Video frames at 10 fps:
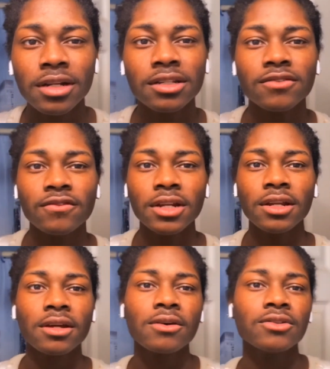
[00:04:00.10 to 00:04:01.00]

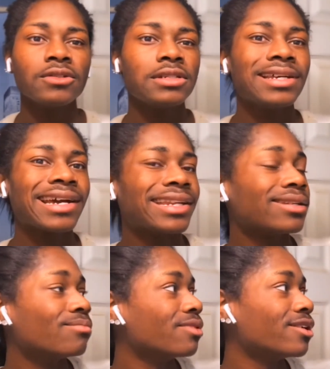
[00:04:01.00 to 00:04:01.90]
video. You see I got the
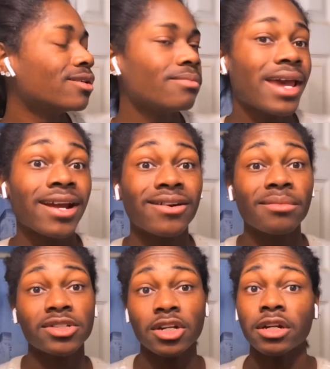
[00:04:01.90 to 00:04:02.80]
blurred background. I'm gonna
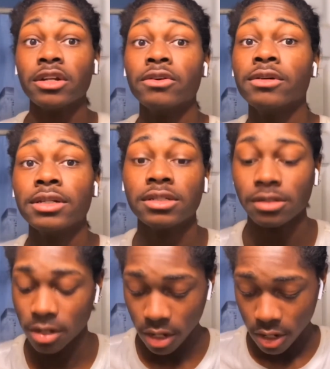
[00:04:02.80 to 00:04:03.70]
start doing this
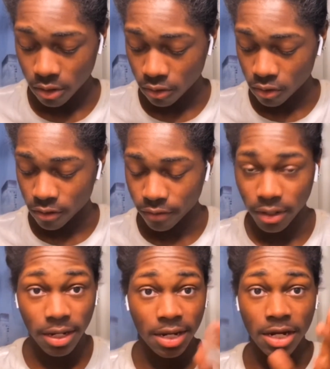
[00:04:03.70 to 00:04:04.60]
on
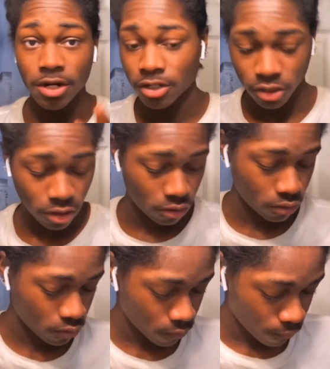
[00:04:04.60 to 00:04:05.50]
here. So
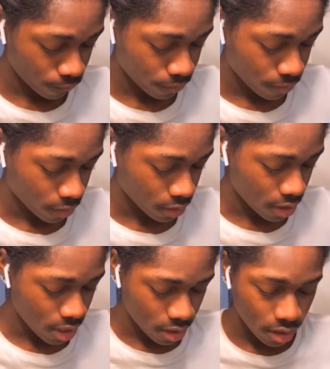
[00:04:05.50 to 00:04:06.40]

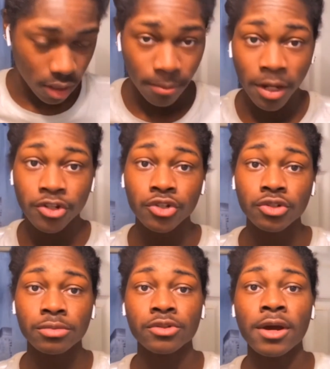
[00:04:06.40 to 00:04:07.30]
yeah, make sure you
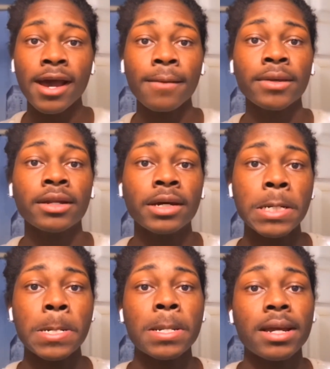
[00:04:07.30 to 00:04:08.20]
subscribe, and
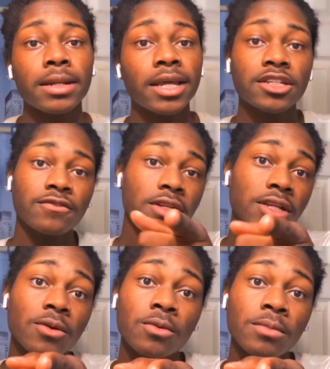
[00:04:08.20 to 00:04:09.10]
next video
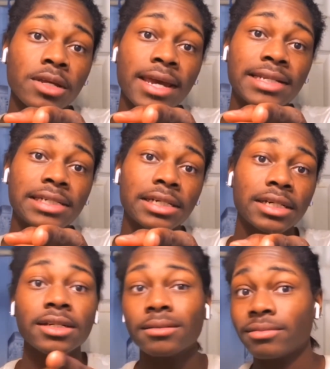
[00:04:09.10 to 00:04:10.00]
will be at you
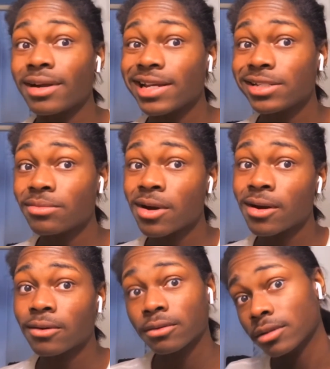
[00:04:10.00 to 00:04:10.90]
probably tomorrow.
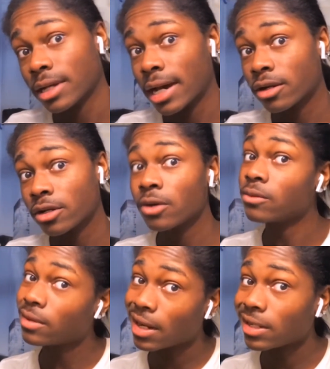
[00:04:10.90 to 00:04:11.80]
I don't know,
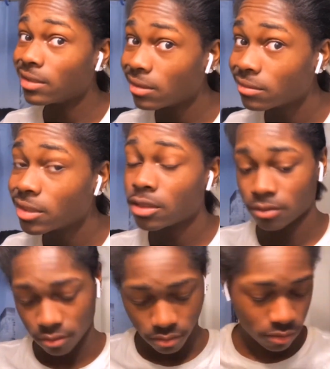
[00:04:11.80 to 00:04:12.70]

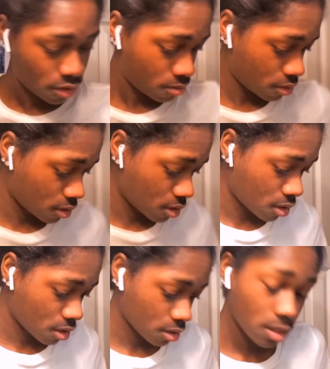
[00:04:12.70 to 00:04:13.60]

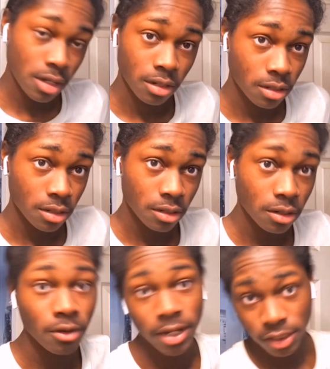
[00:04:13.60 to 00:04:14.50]
but yeah, go
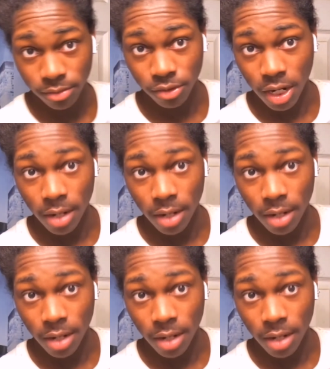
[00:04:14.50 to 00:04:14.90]
ahead and subscribe.